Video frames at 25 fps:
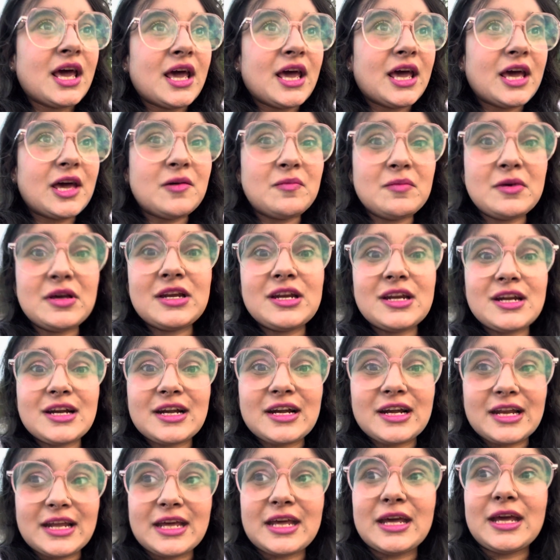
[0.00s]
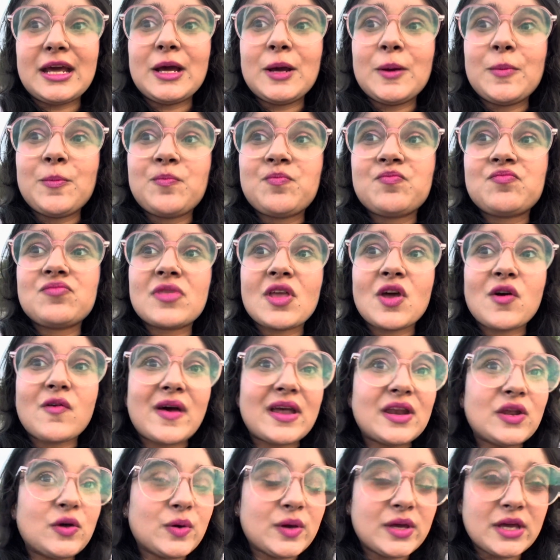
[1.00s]
immediately
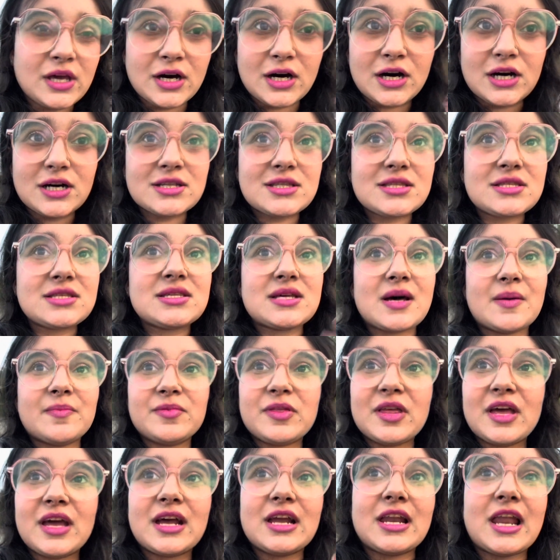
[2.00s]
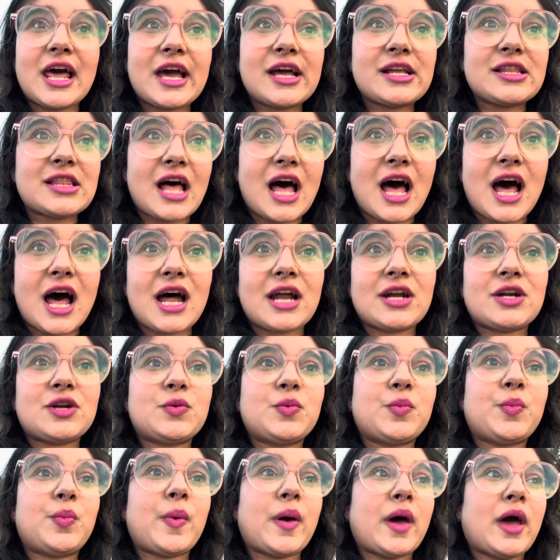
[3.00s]
when you hear something like that
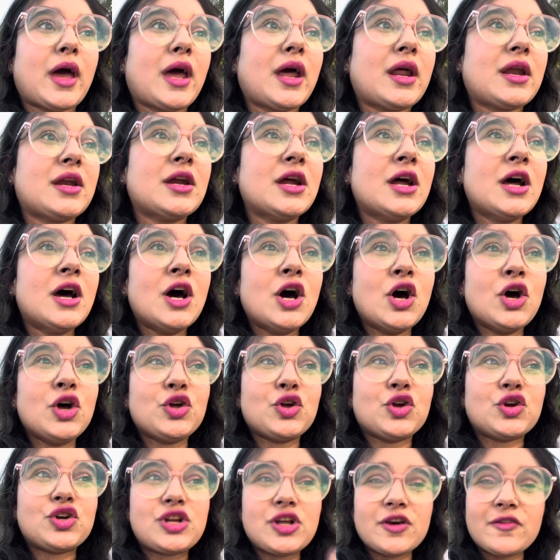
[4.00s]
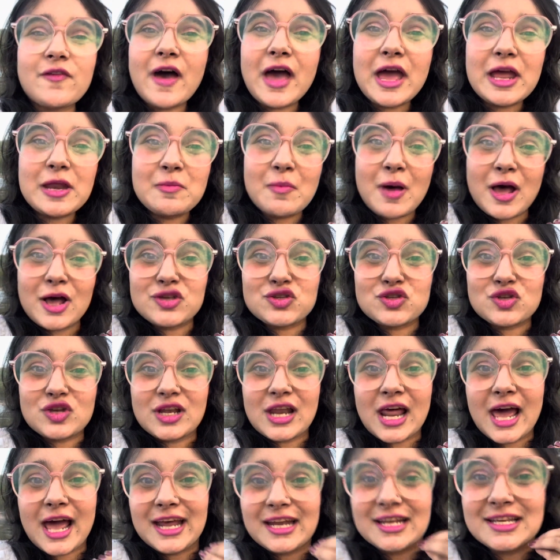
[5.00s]
where your divine
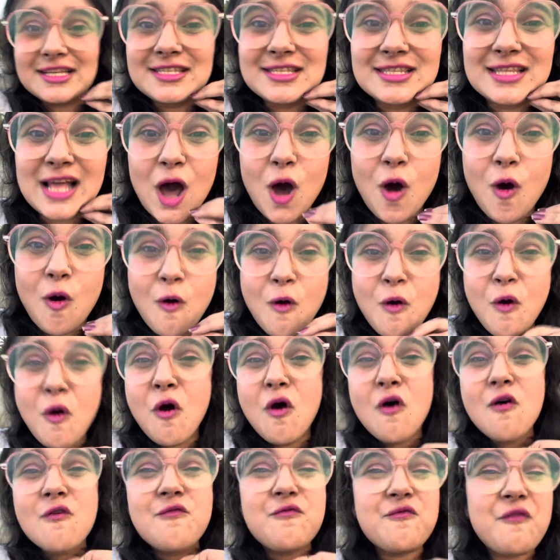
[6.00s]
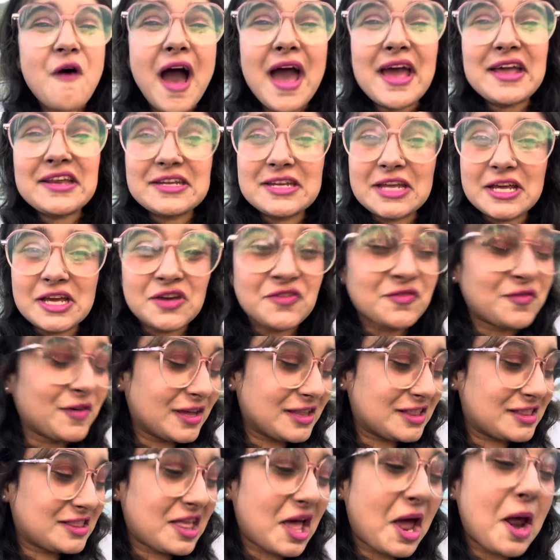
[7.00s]
masculine is now fighting
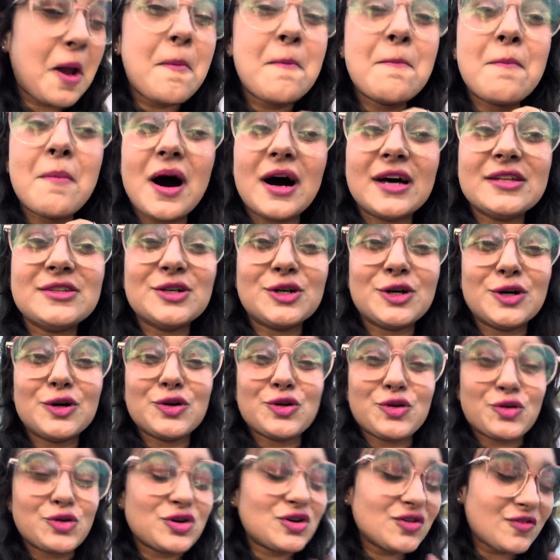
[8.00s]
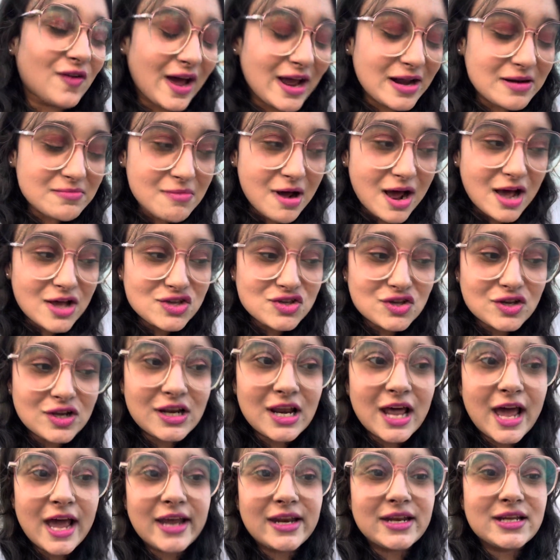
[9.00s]
with their mother, your divine
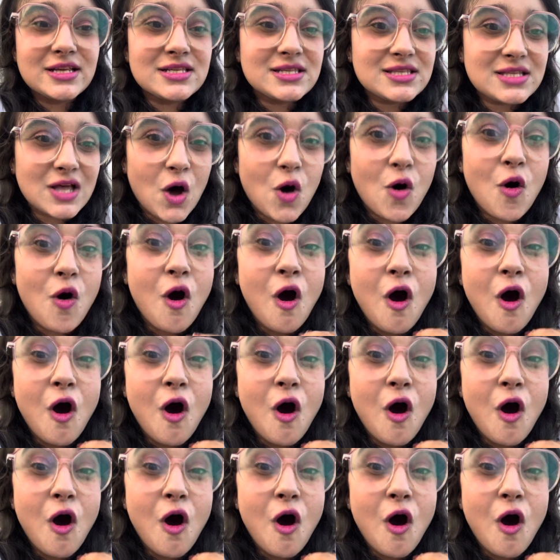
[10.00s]
masculine is now